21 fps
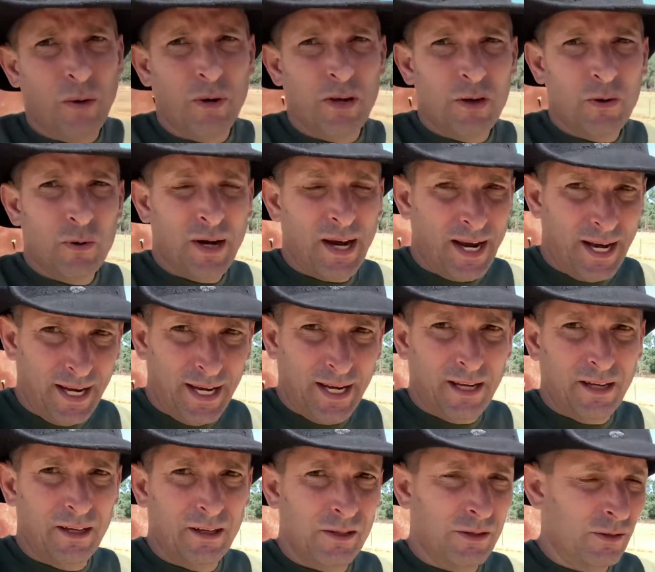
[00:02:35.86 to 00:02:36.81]
you
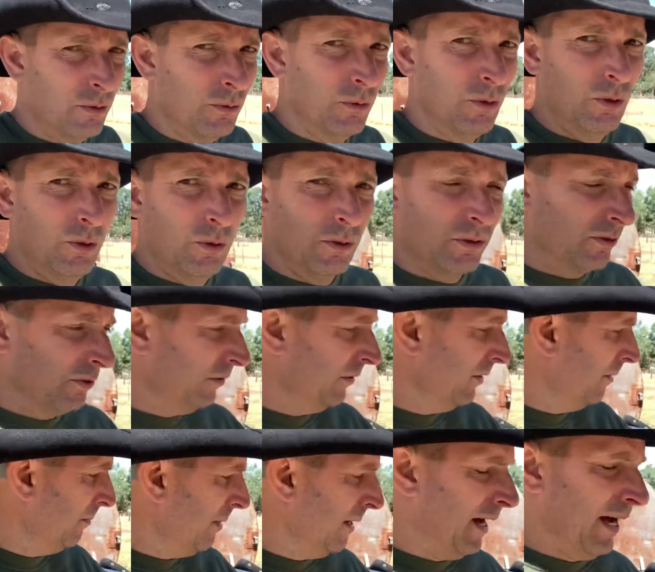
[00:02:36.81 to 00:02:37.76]
hang the rollers or
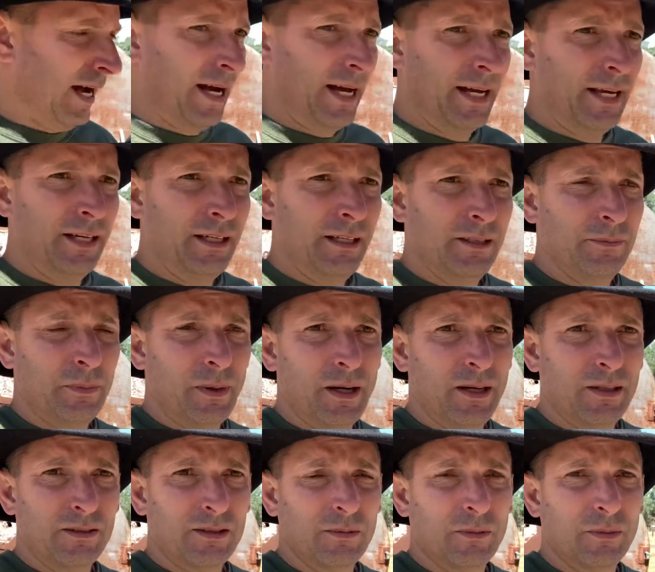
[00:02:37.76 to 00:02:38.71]
up high
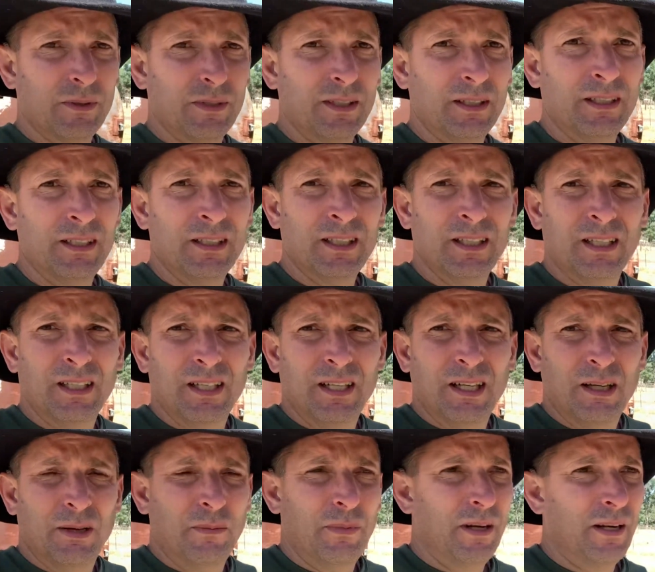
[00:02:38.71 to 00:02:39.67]
possibly,
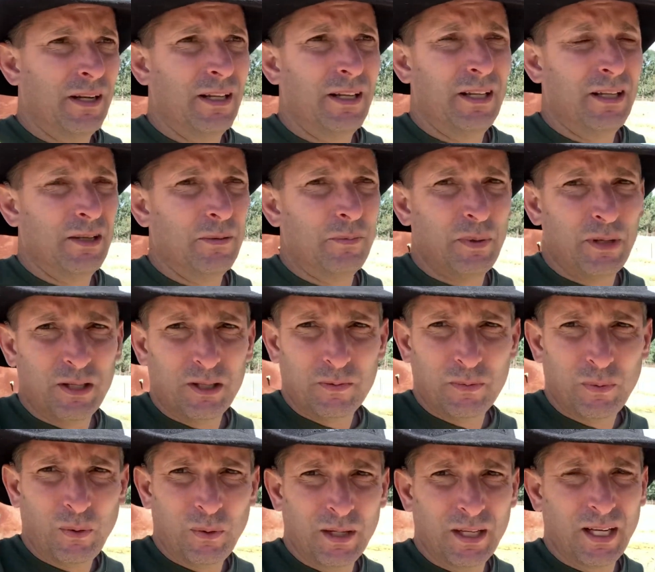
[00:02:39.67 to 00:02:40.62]
but the pinch
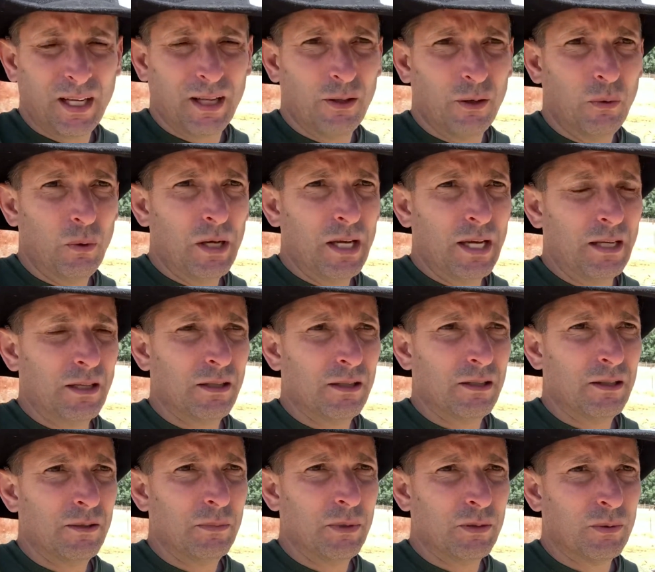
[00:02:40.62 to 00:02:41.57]
point and the weight
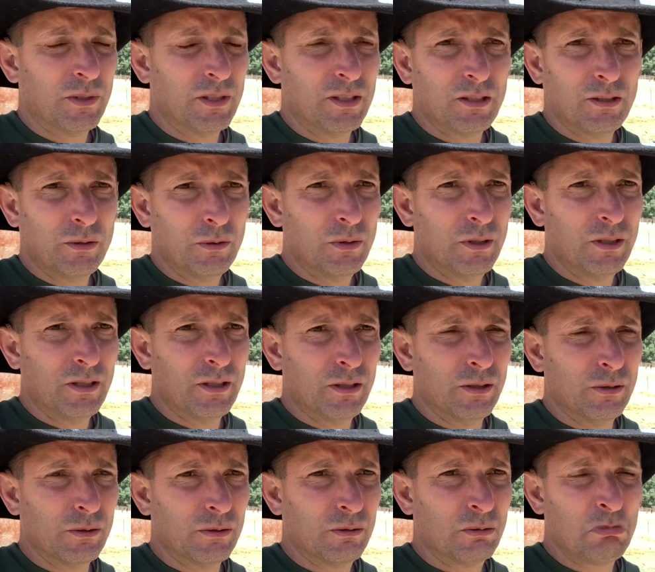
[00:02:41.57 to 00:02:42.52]
between the two of
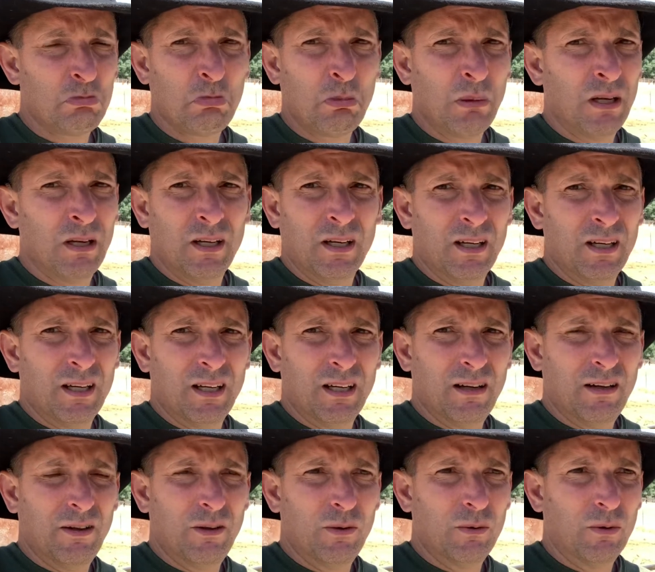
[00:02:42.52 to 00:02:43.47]
those,
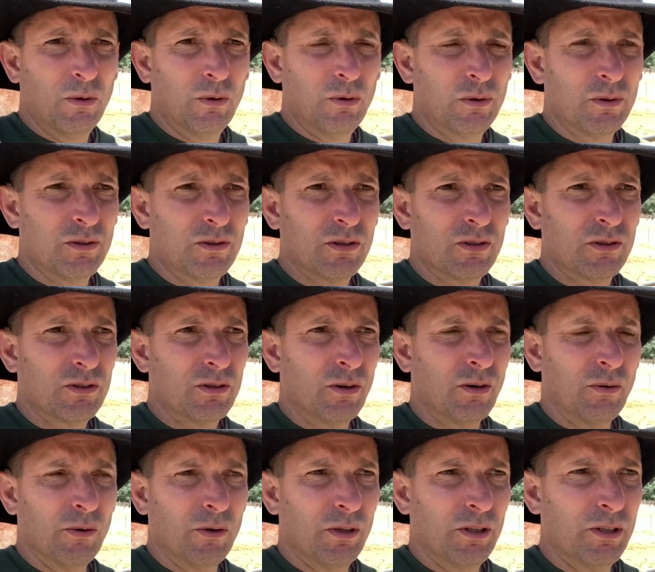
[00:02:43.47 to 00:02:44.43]
the rollers just
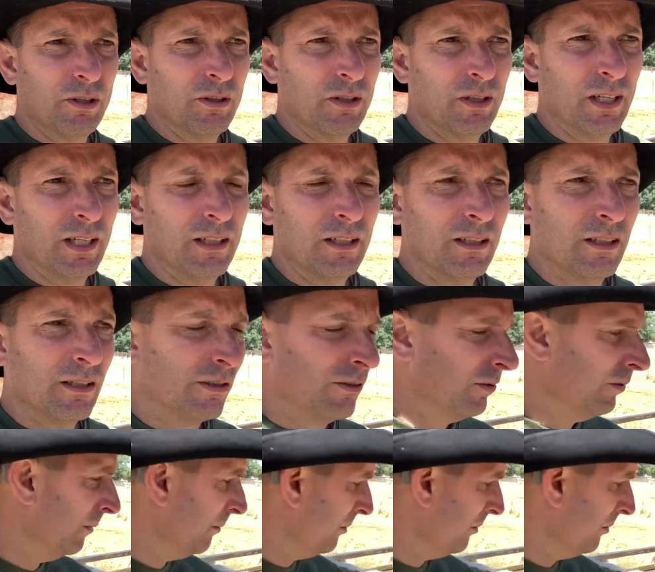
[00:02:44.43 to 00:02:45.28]
aren't really good ideas. So I'm